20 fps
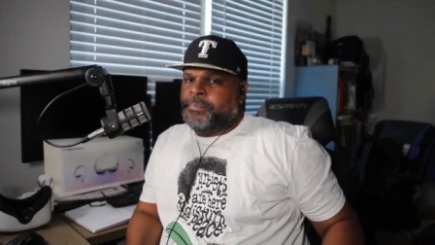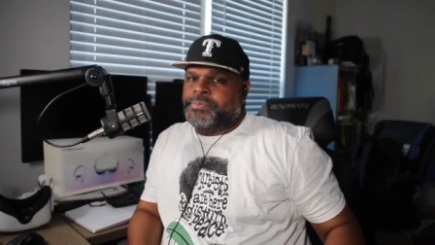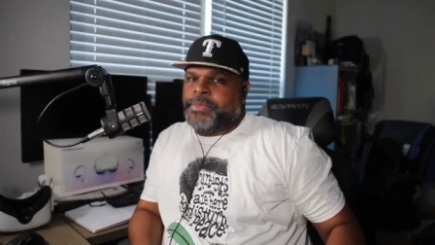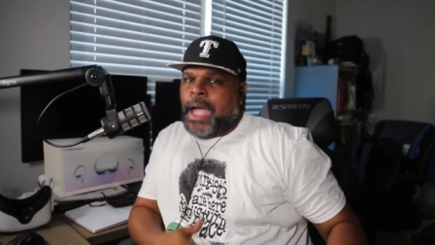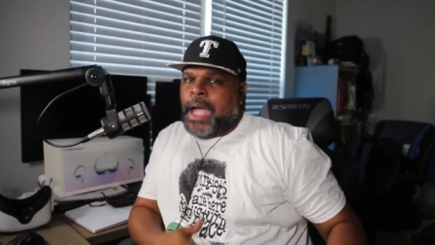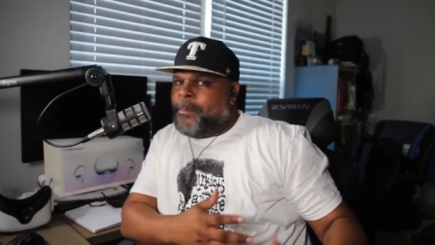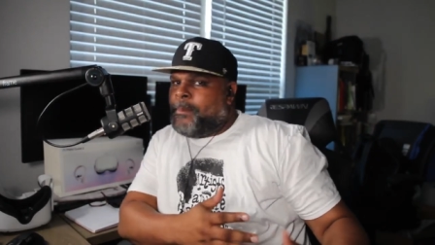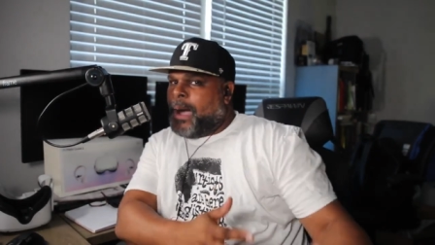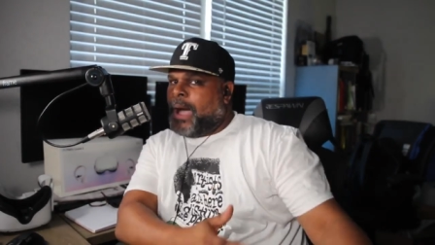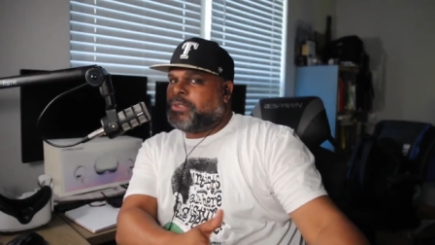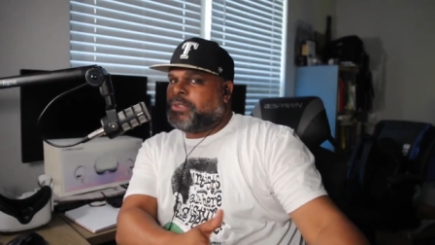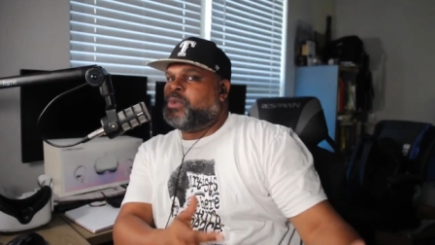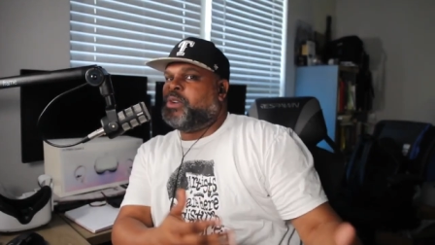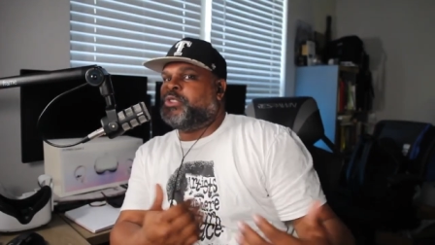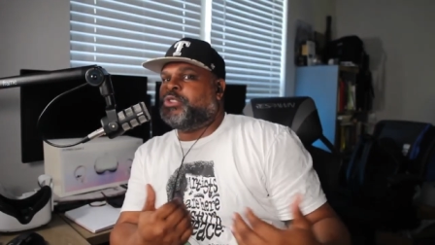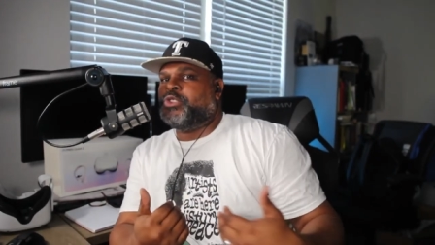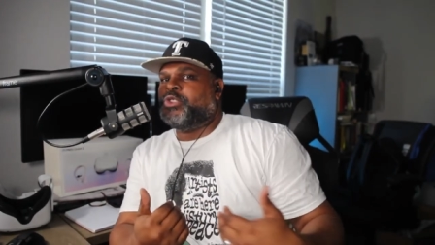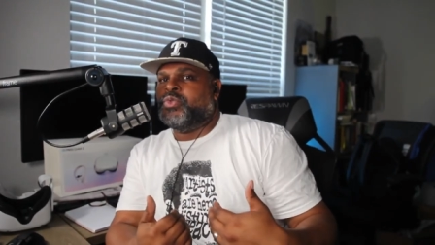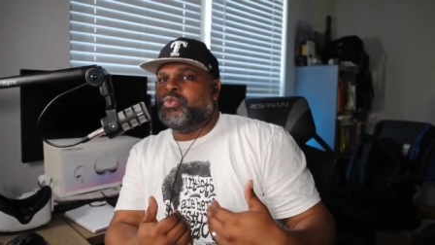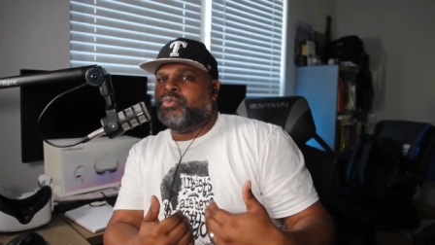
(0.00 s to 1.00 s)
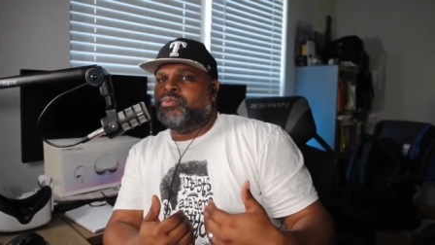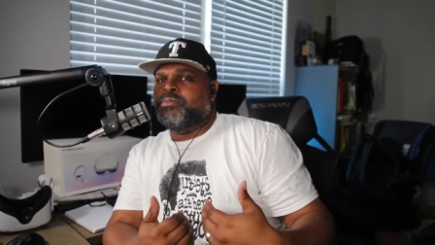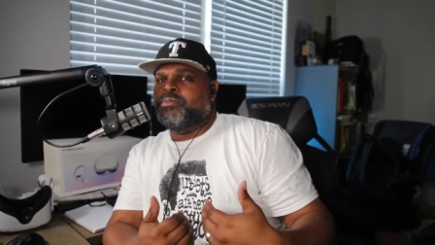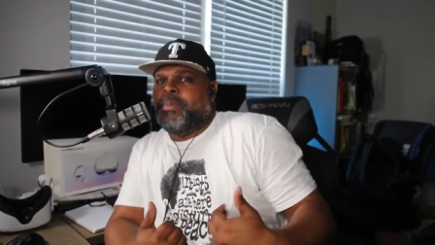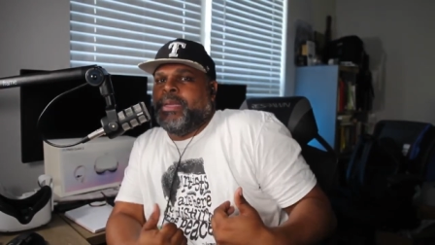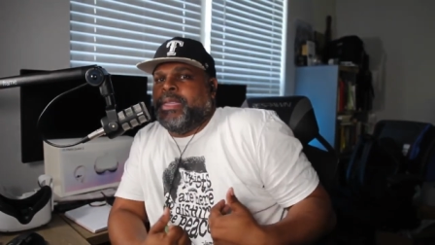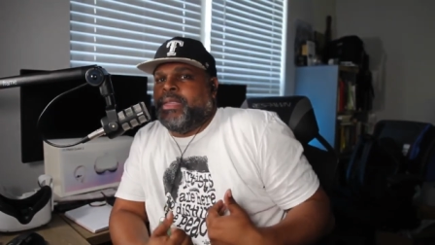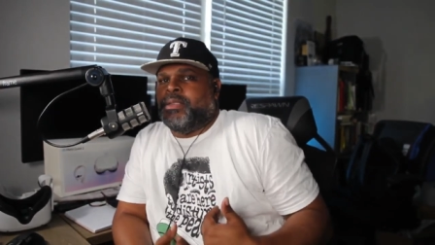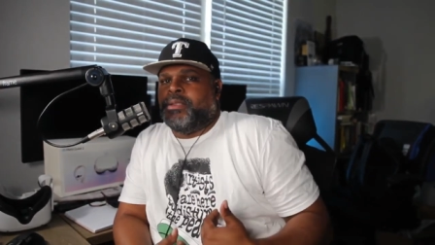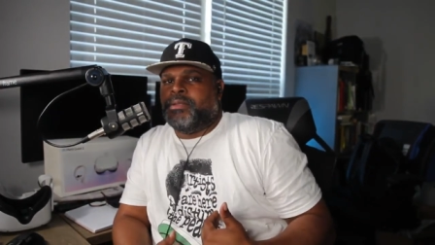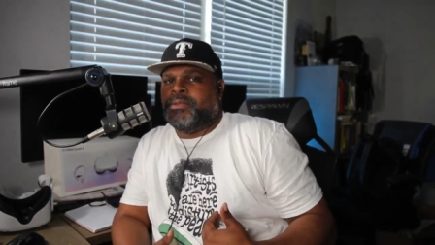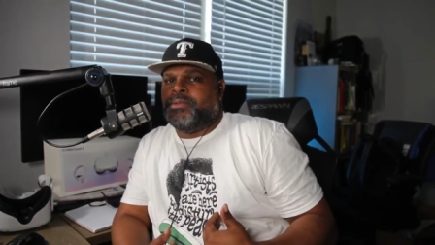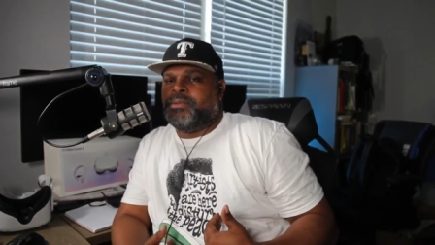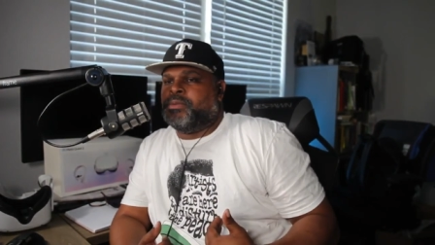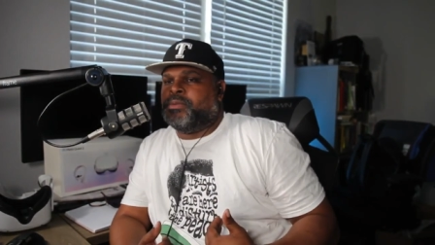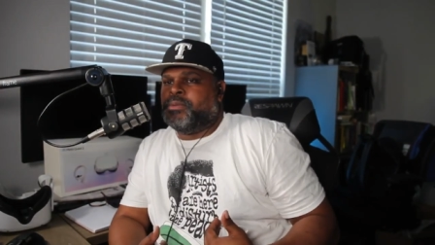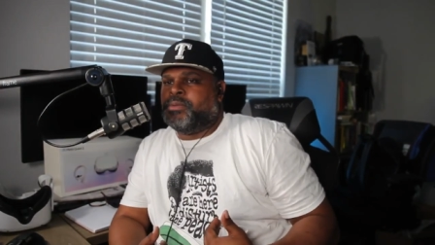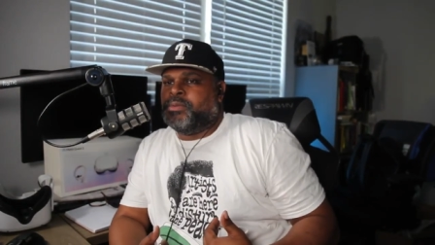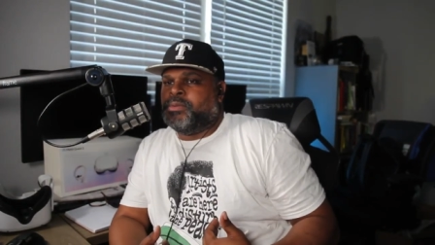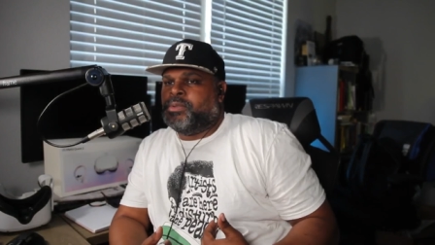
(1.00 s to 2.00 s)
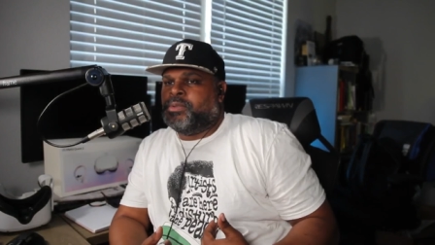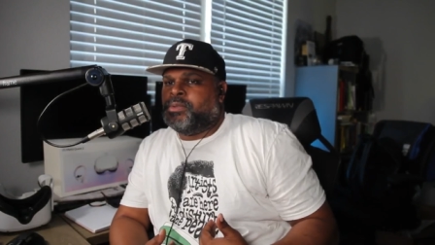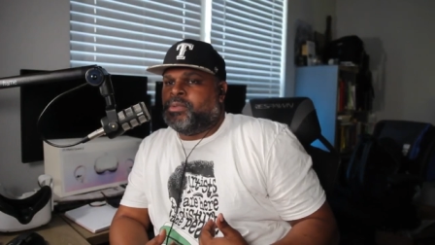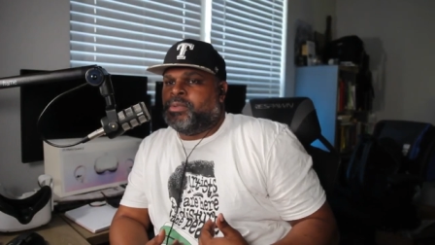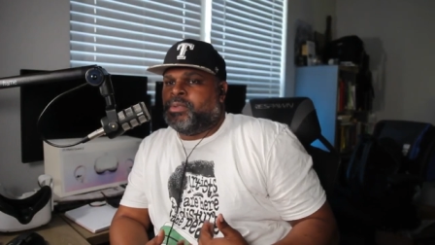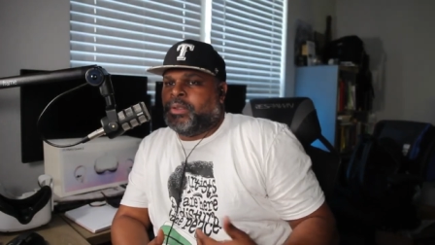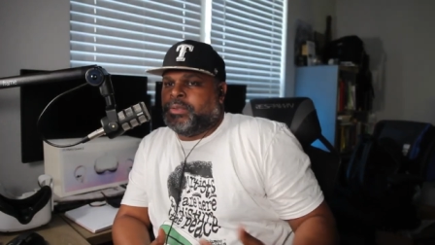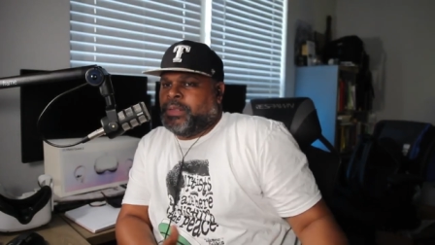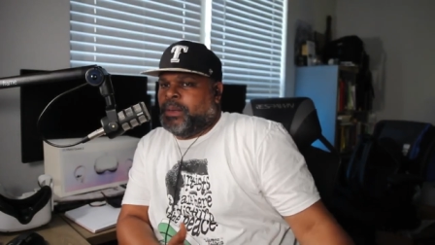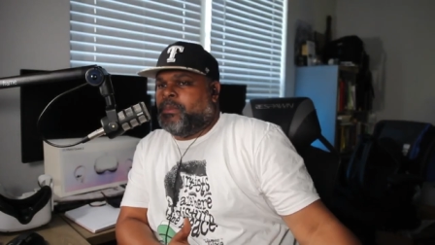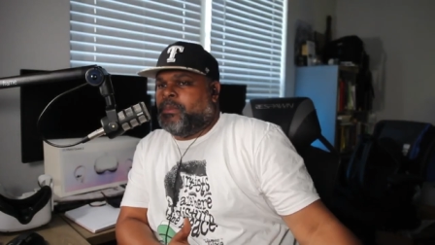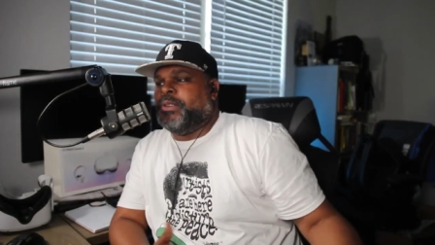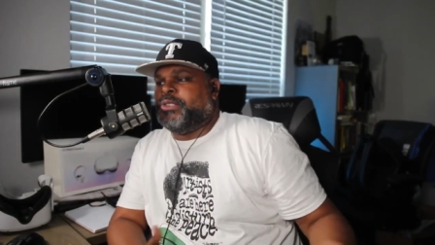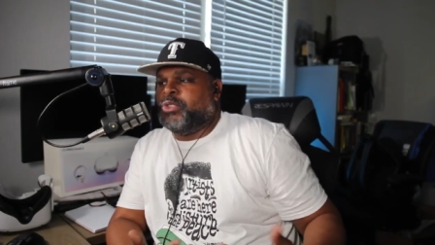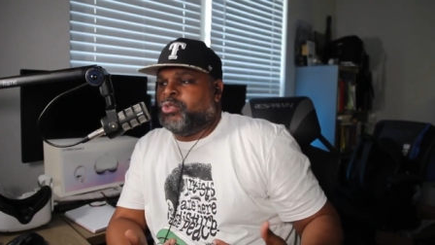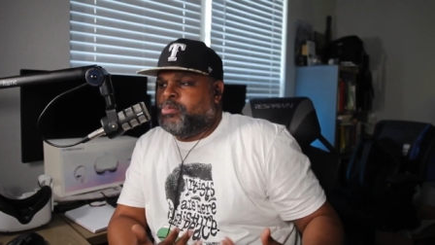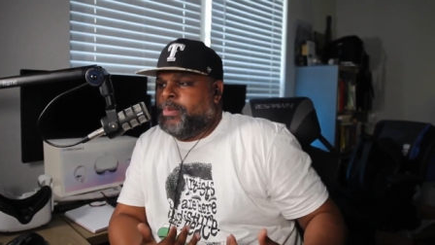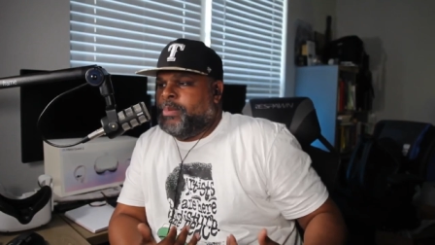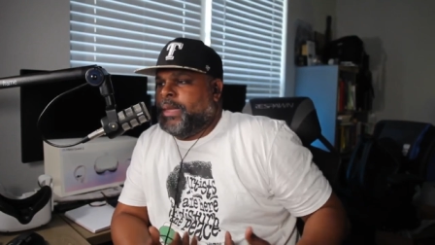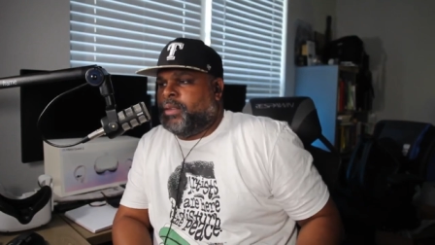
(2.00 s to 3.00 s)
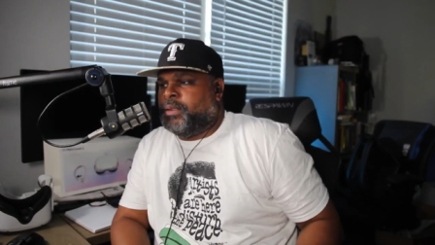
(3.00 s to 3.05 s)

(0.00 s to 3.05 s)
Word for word: I might as well do me because I'm gonna do me.